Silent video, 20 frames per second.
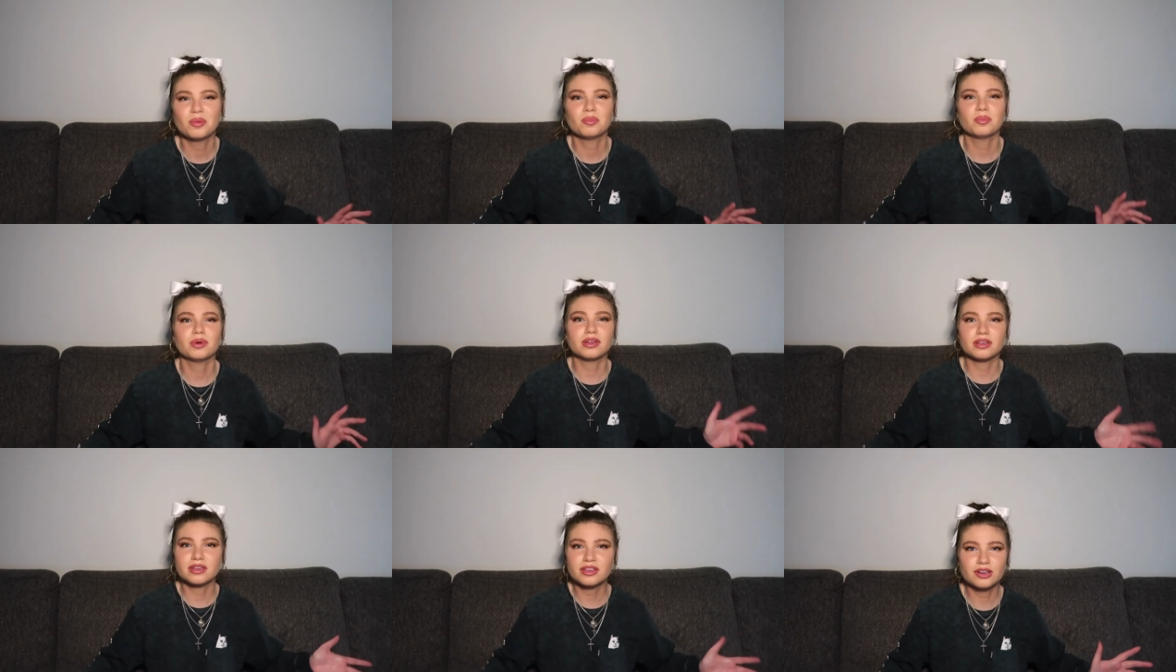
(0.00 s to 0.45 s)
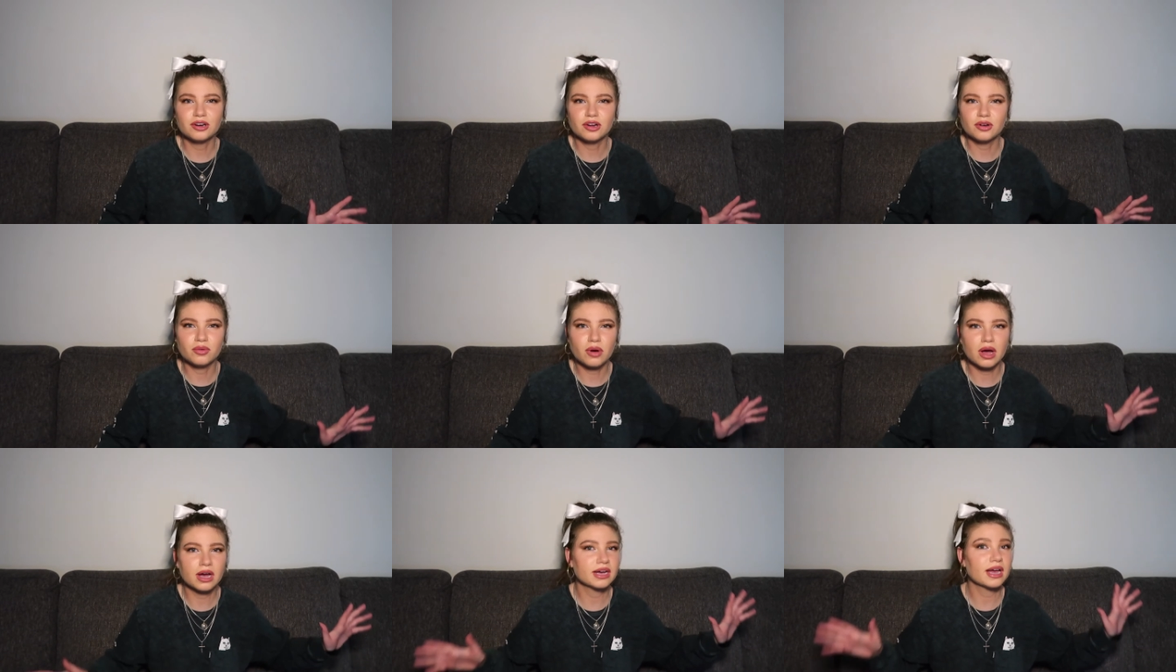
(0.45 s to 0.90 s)
but you
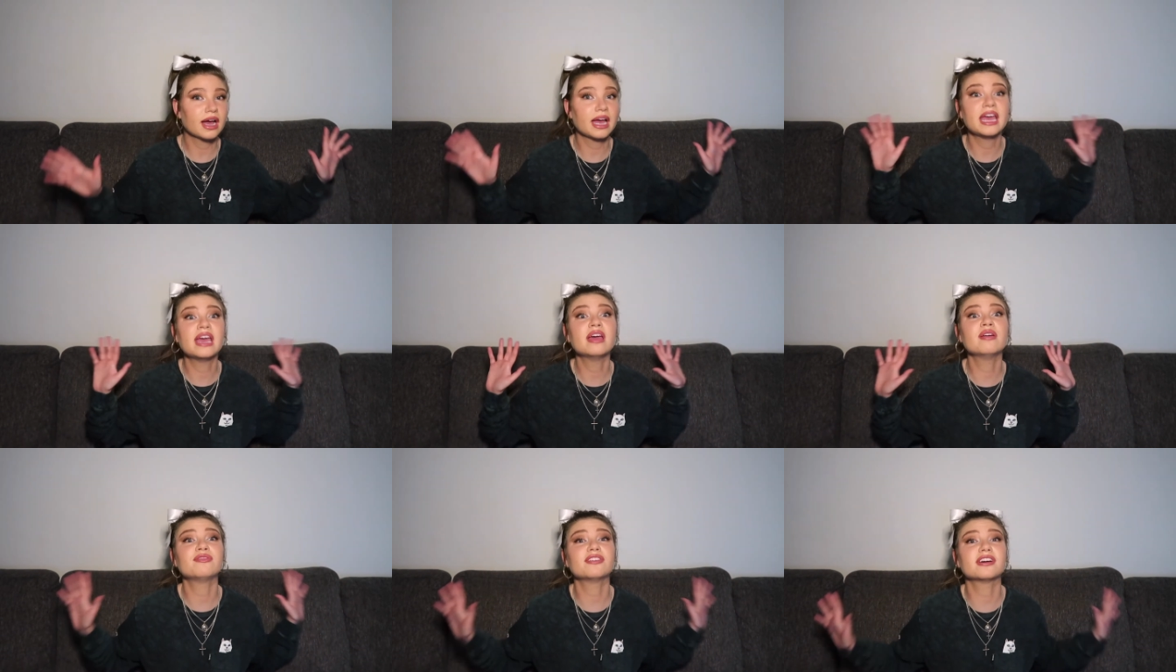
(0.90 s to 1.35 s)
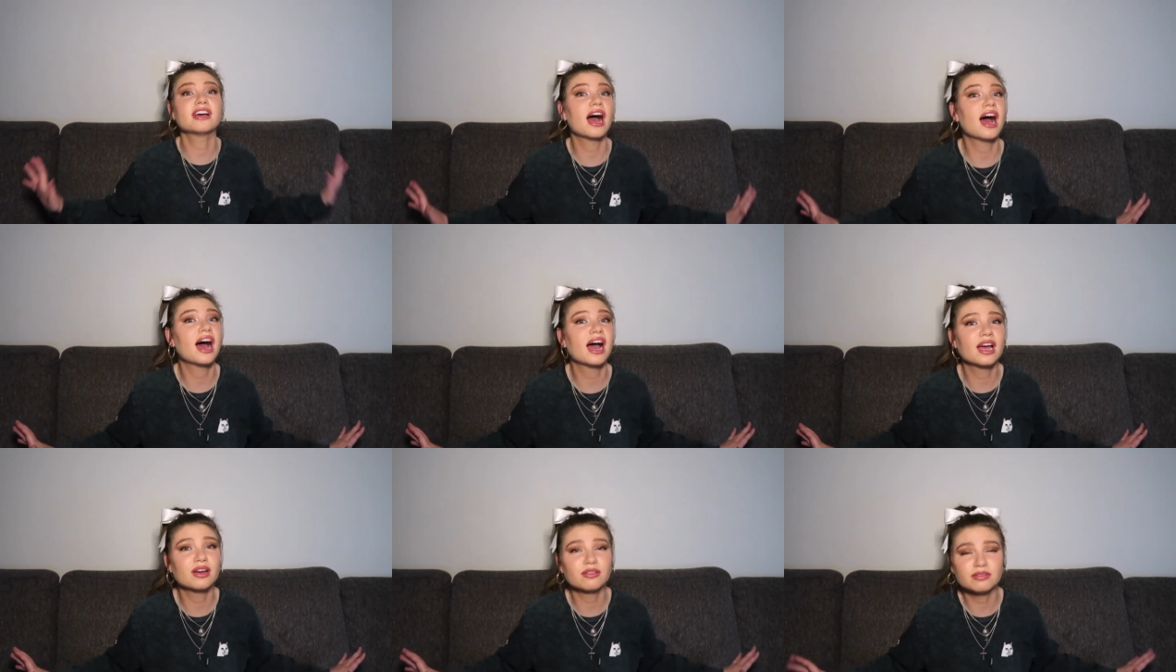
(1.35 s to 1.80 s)
know, if a
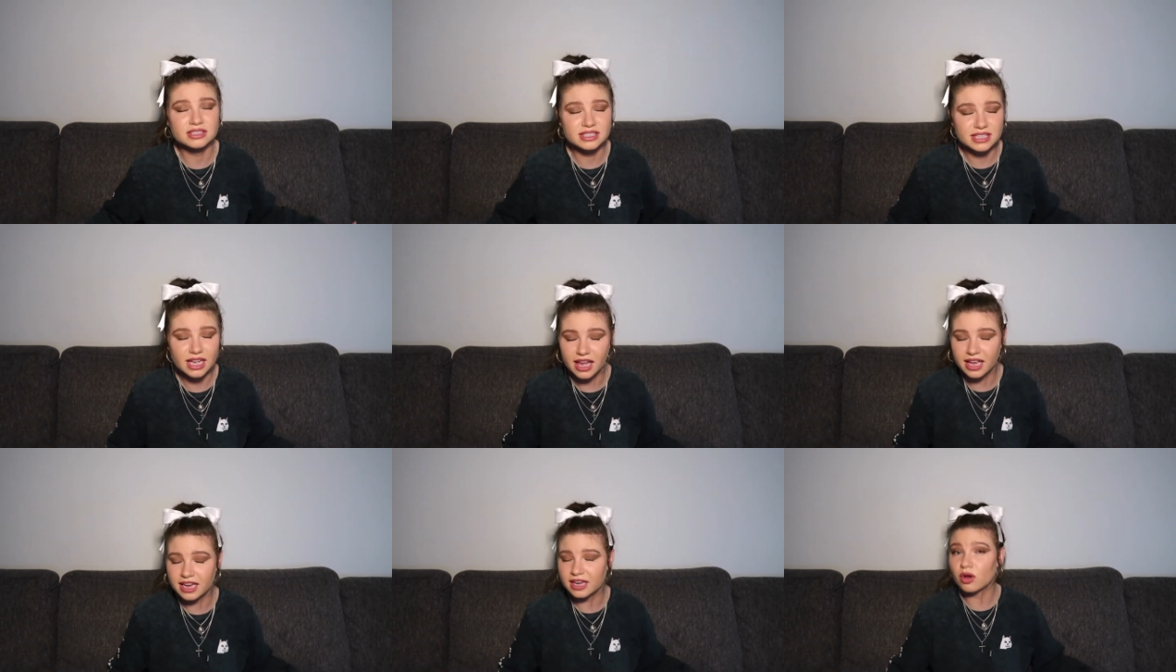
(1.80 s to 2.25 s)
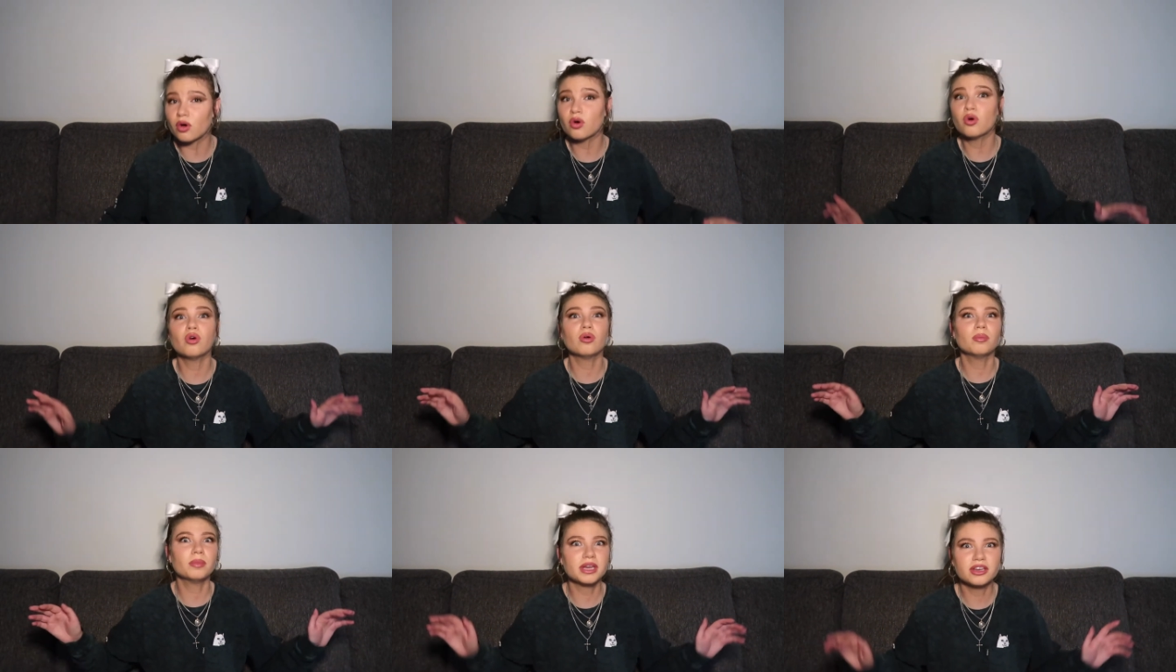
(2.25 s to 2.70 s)
guy was like, oh
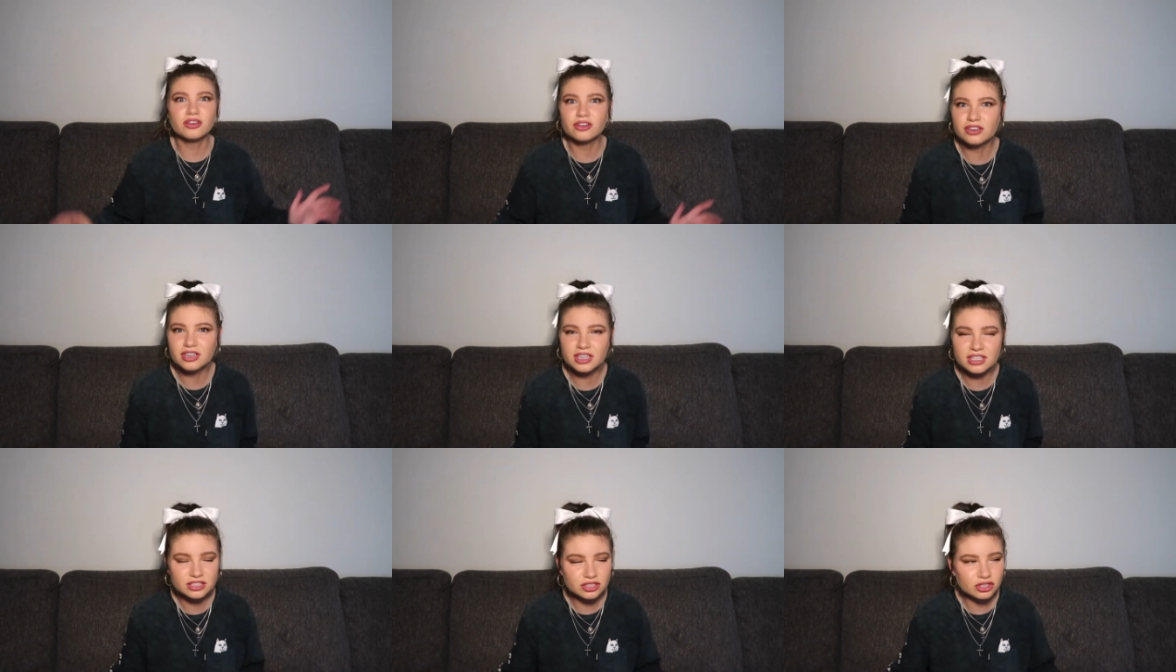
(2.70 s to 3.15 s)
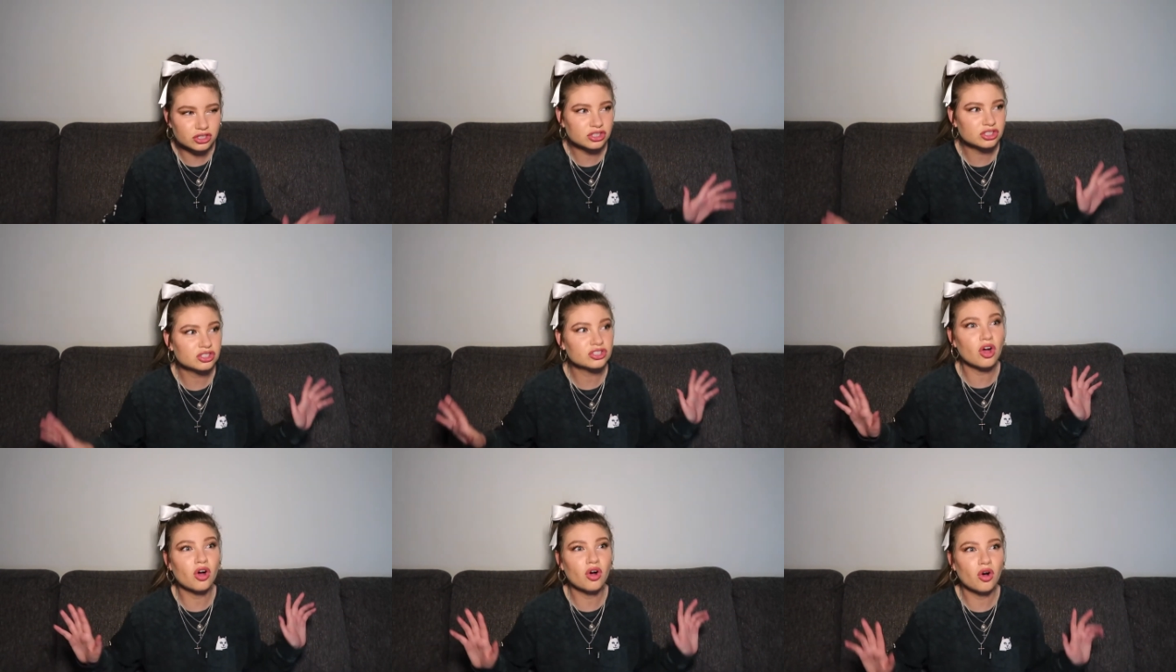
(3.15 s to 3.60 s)
my goodness, you're
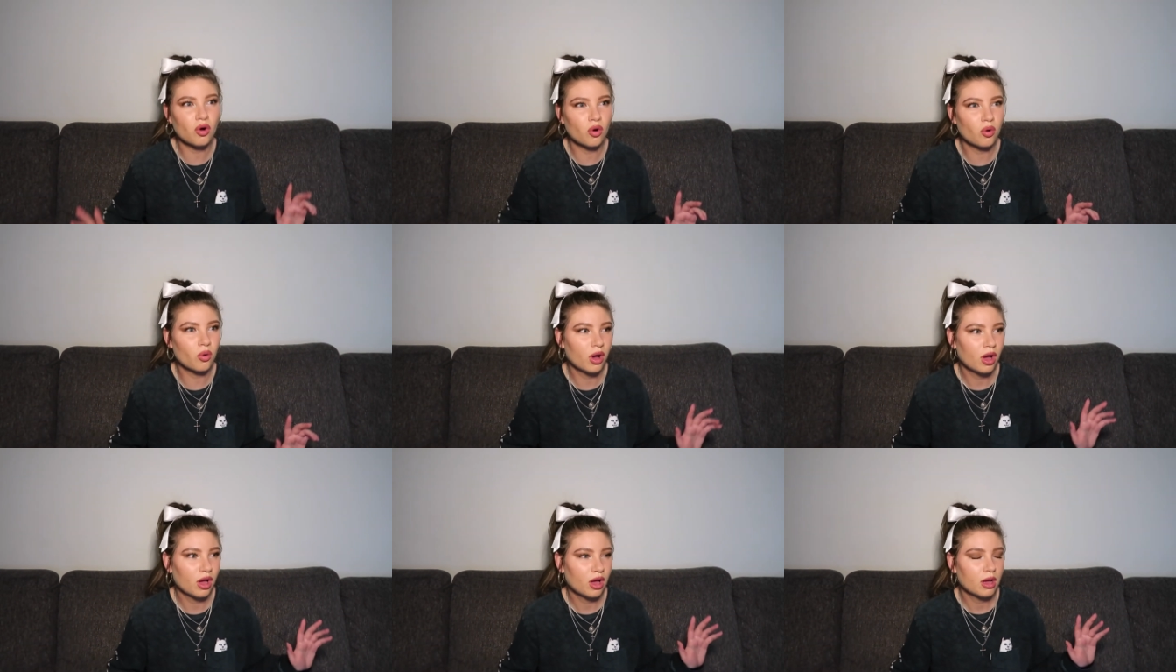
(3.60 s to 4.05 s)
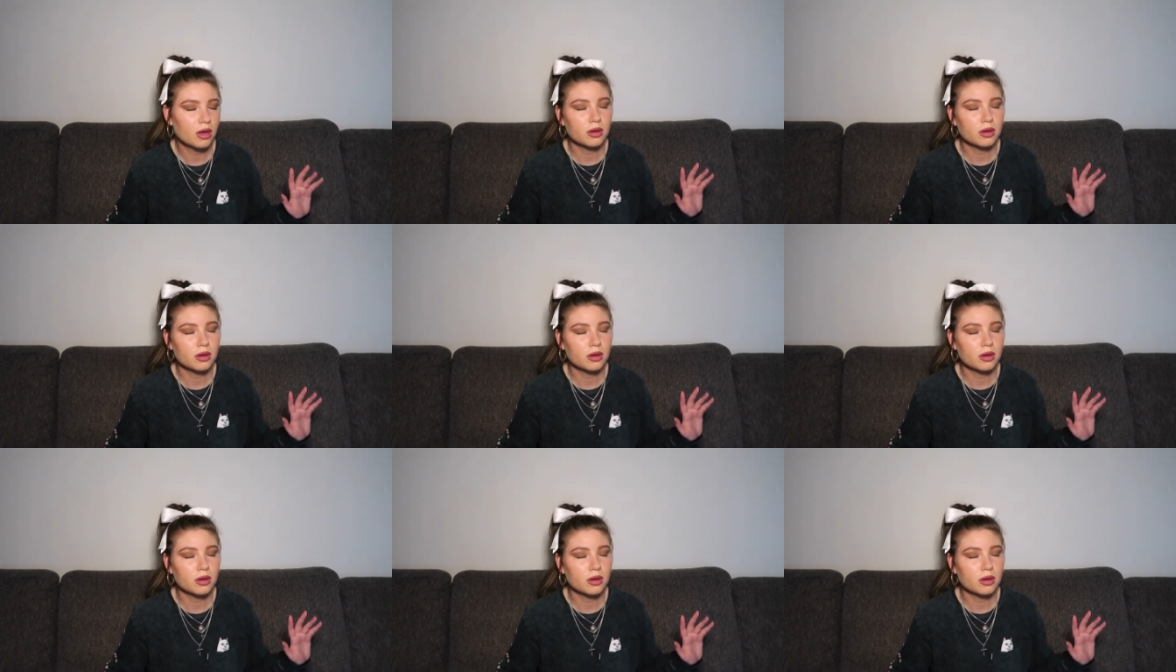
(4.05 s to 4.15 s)
so